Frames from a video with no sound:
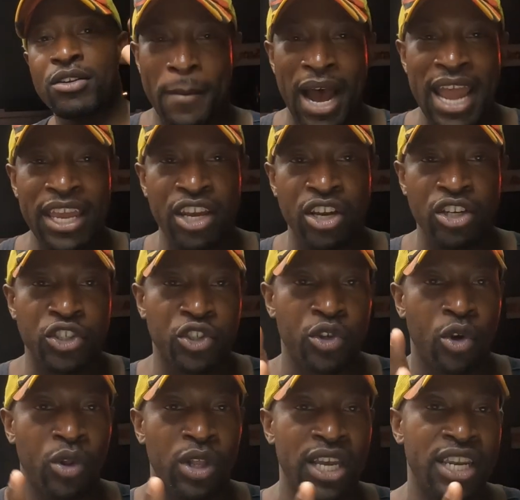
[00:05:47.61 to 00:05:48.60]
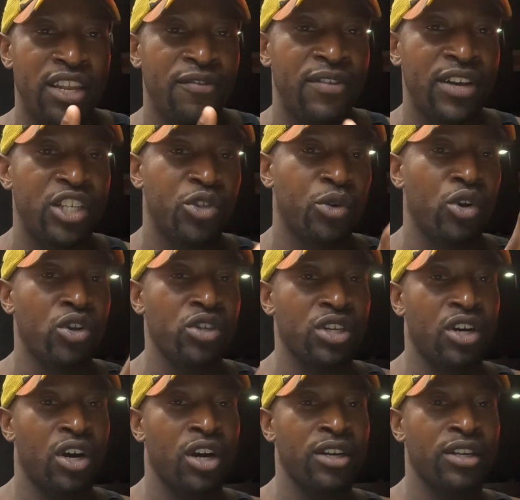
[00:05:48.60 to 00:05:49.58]
mind control individuals
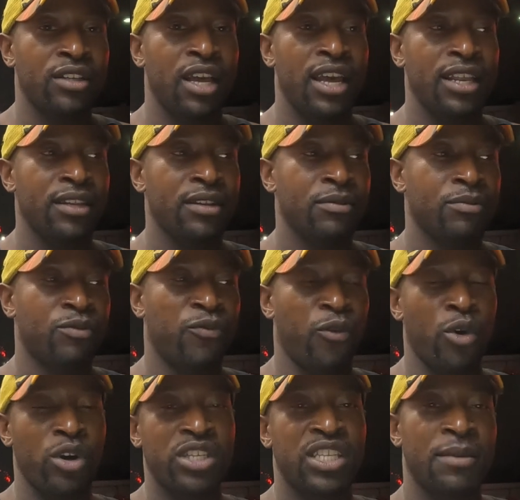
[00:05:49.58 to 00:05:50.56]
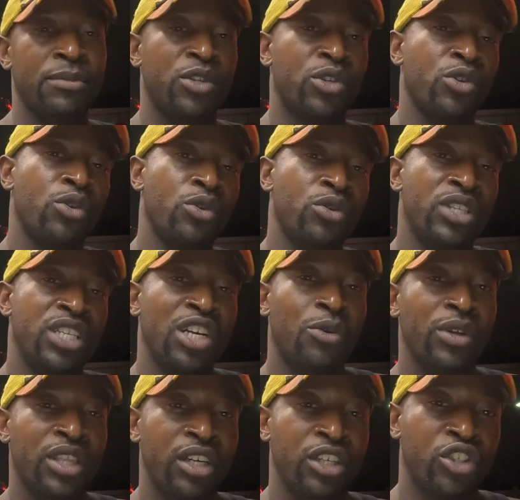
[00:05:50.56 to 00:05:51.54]
and force them to deal
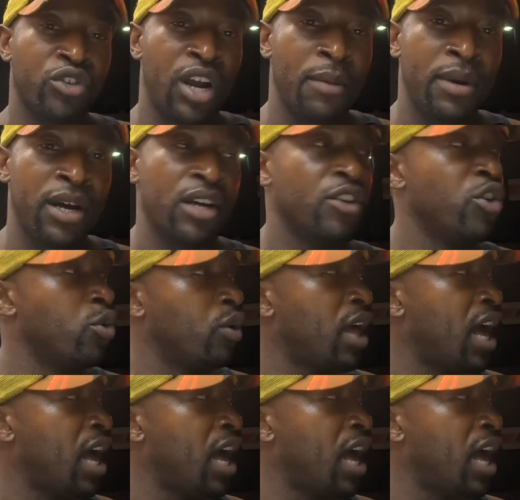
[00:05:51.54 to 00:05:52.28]
with their trauma. You will